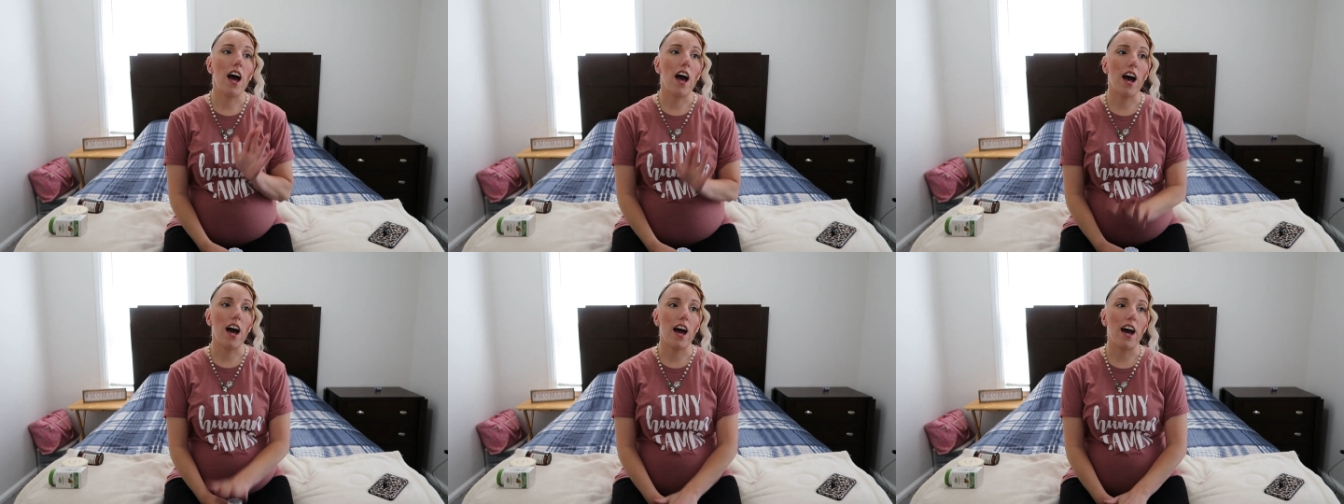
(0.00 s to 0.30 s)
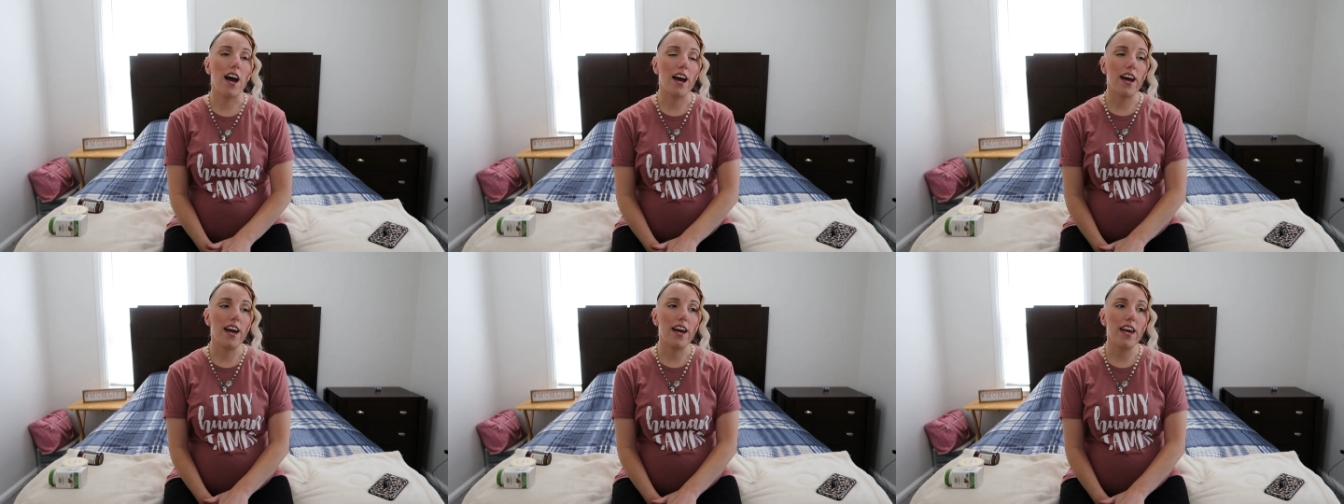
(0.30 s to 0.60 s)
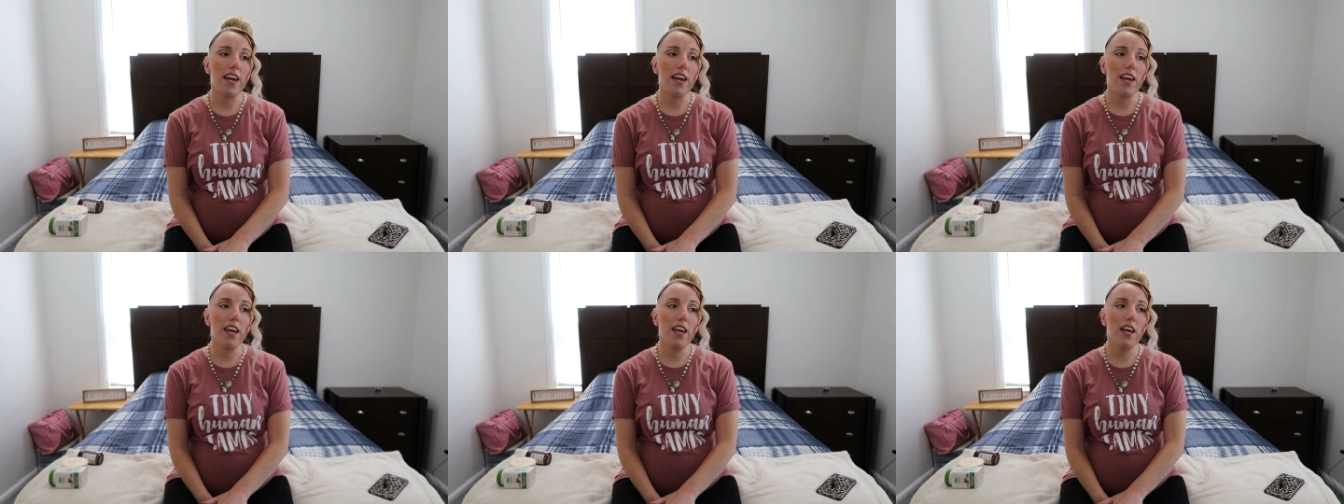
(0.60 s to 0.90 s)

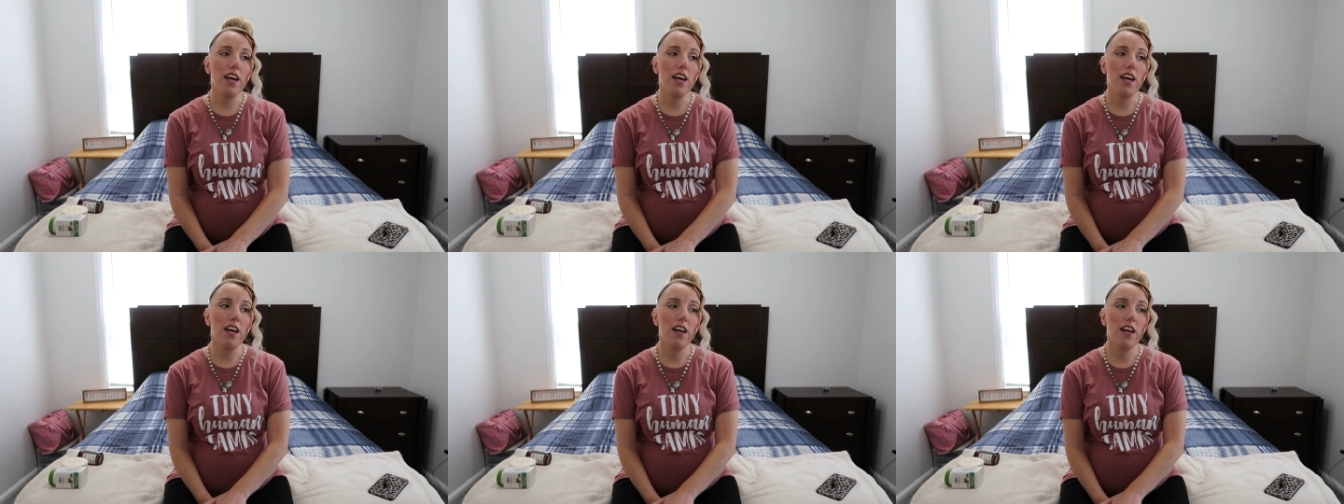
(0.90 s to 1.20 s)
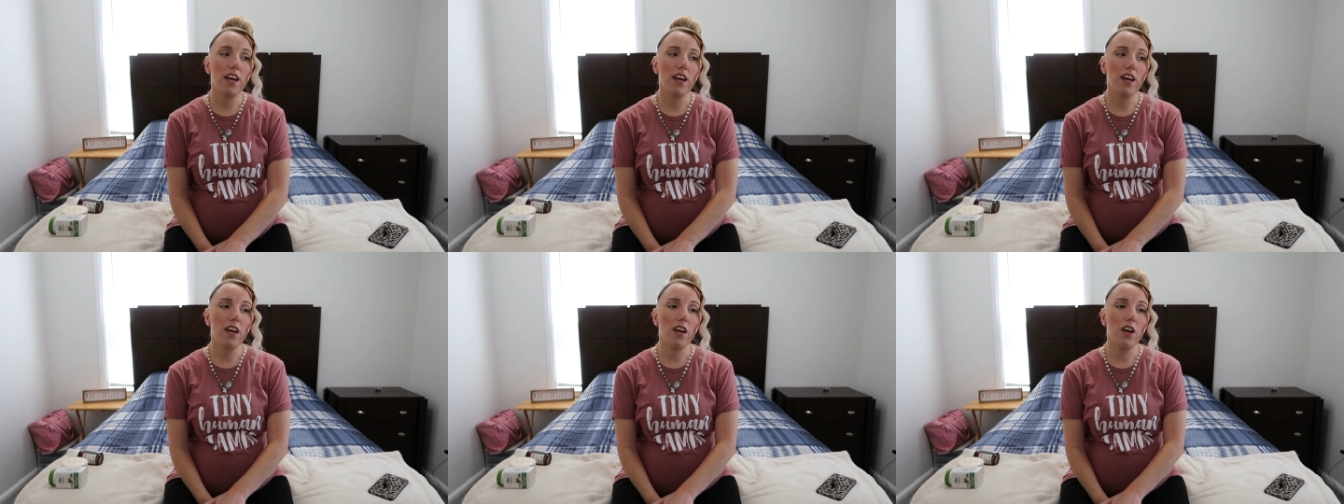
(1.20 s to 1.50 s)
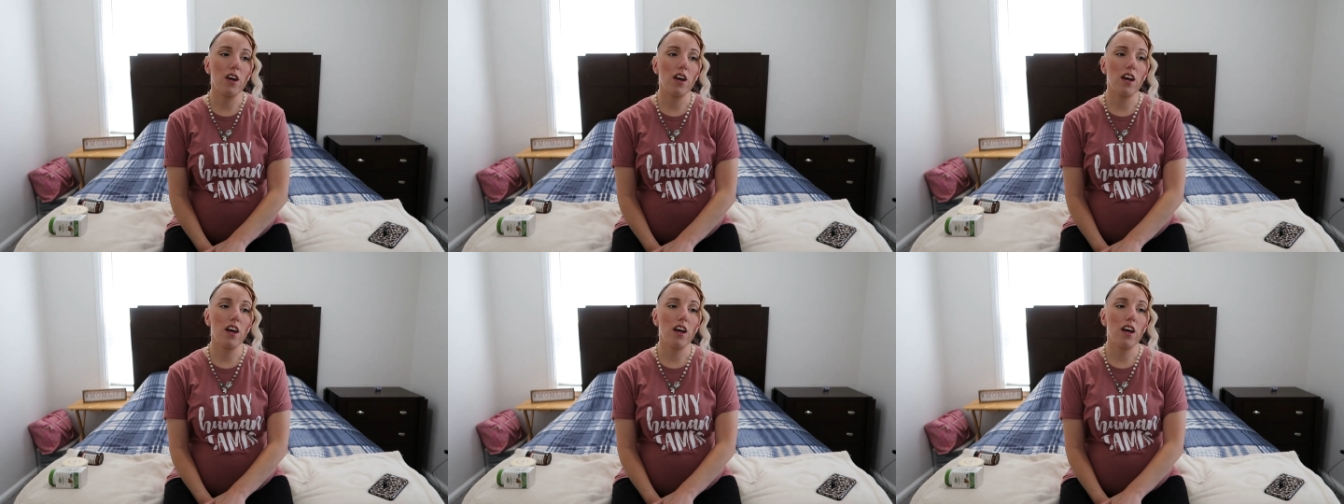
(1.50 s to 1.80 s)
I
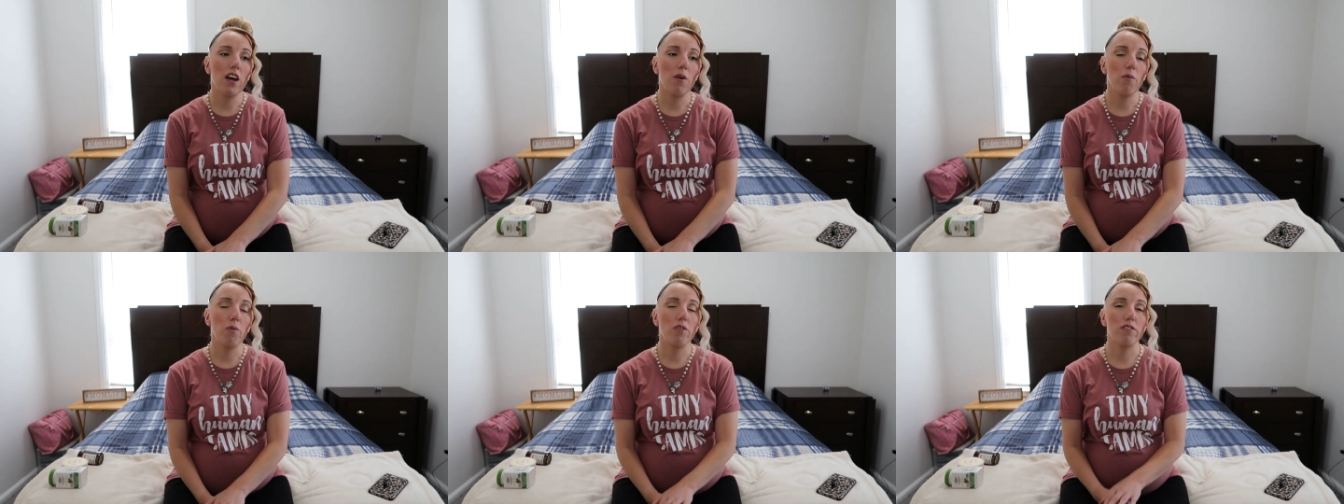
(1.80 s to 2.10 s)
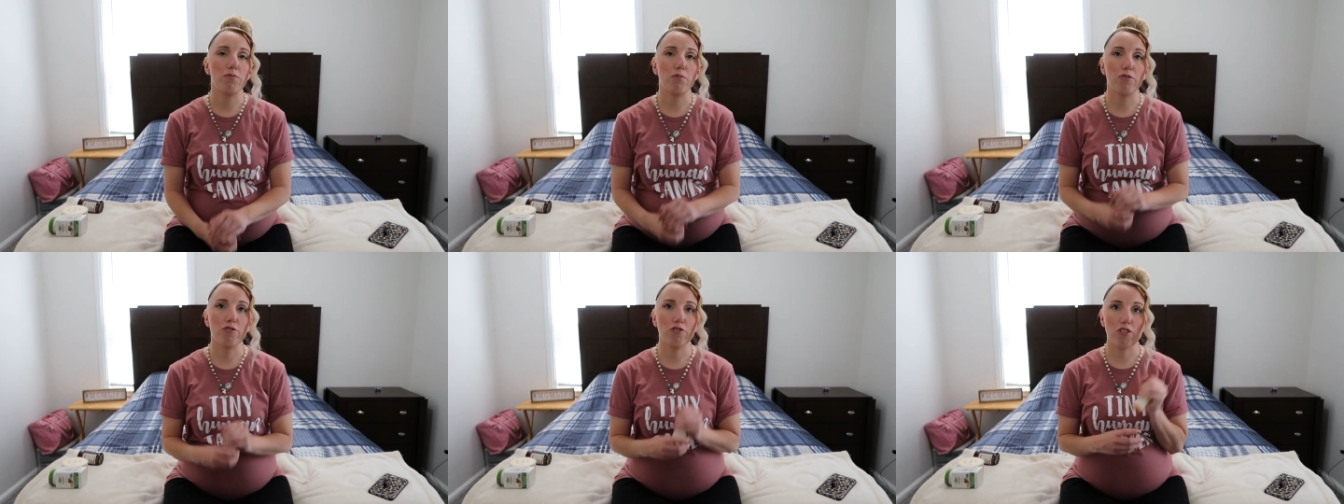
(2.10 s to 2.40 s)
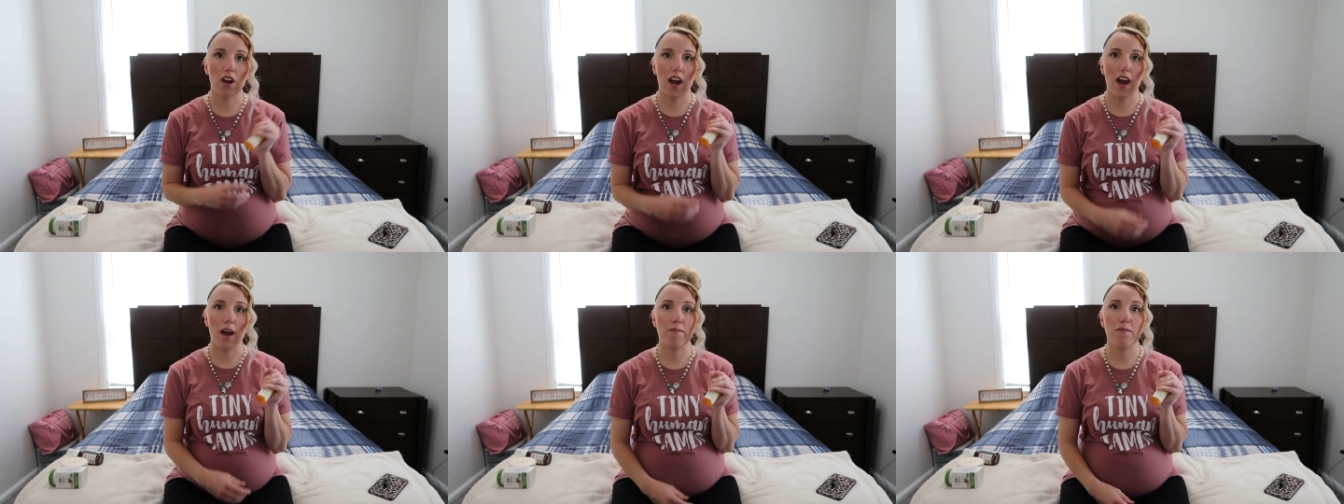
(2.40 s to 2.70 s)
was
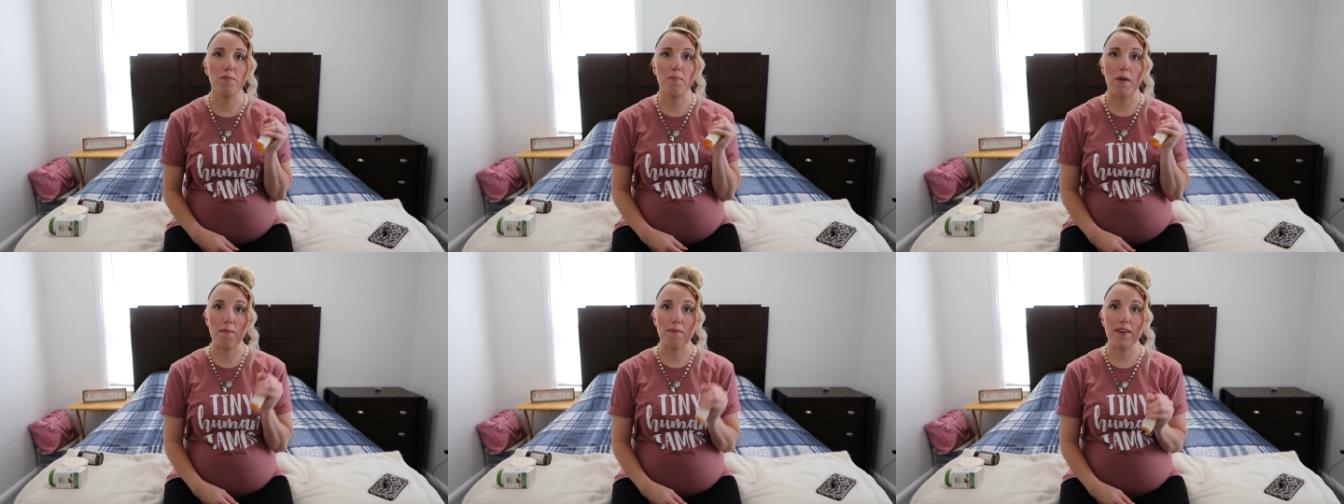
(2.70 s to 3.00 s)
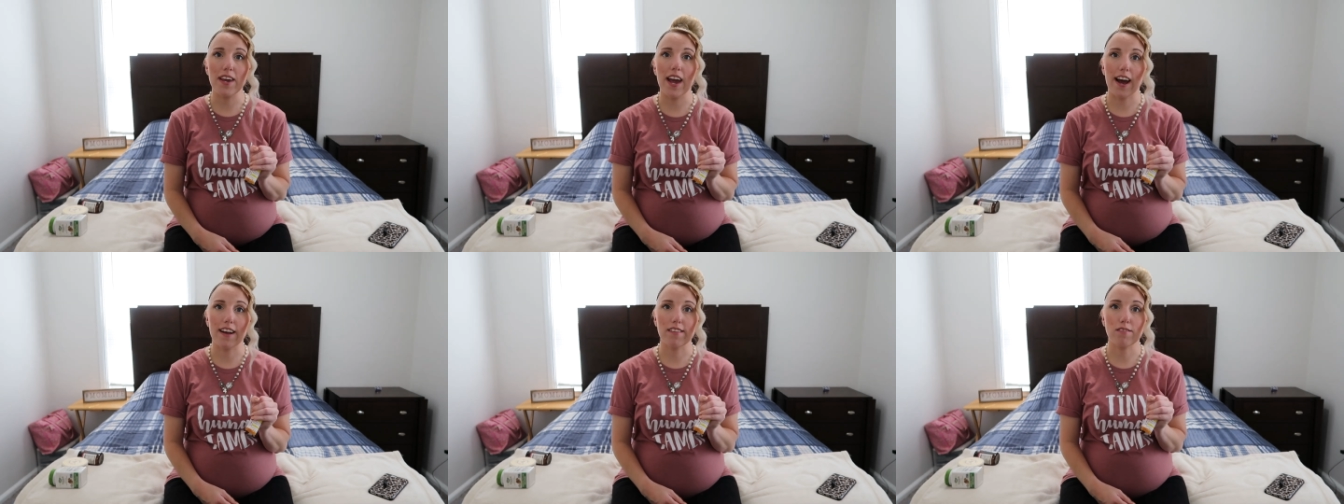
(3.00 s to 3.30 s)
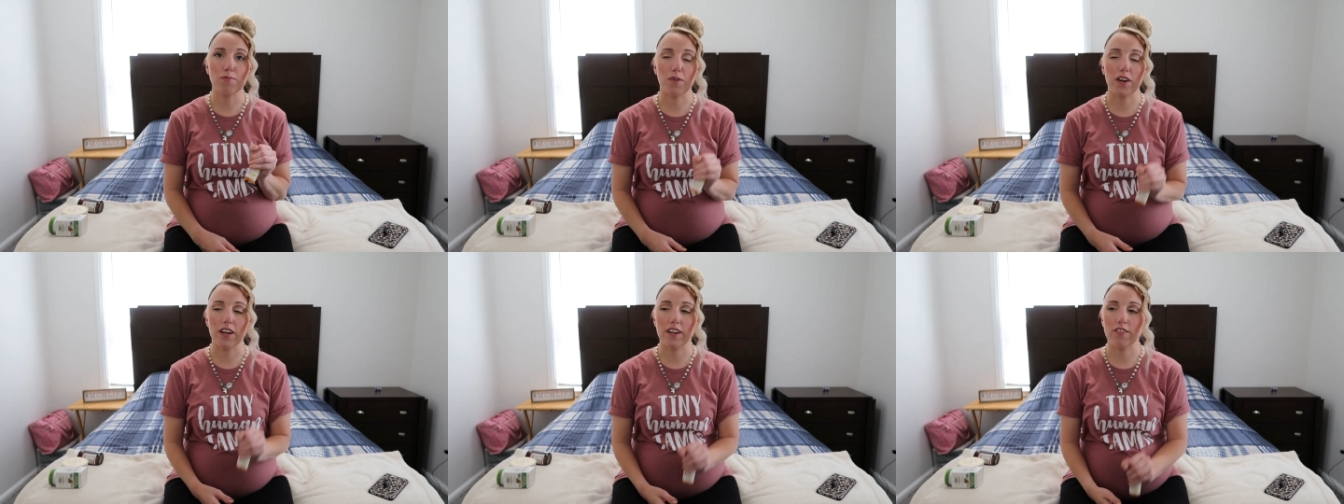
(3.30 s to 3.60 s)
prescribed baby
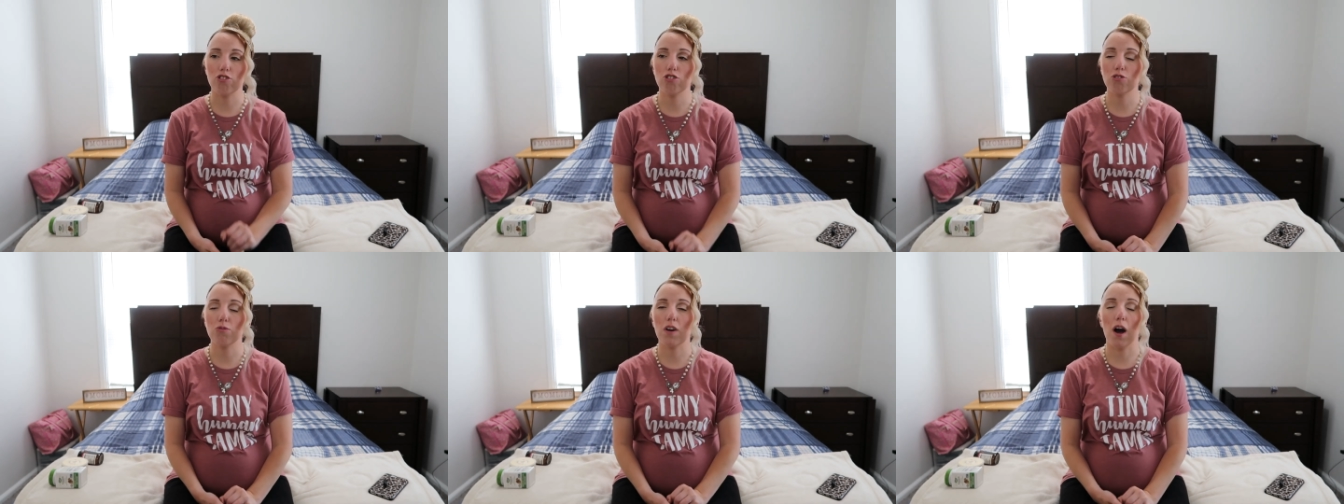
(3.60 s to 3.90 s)
aspirin to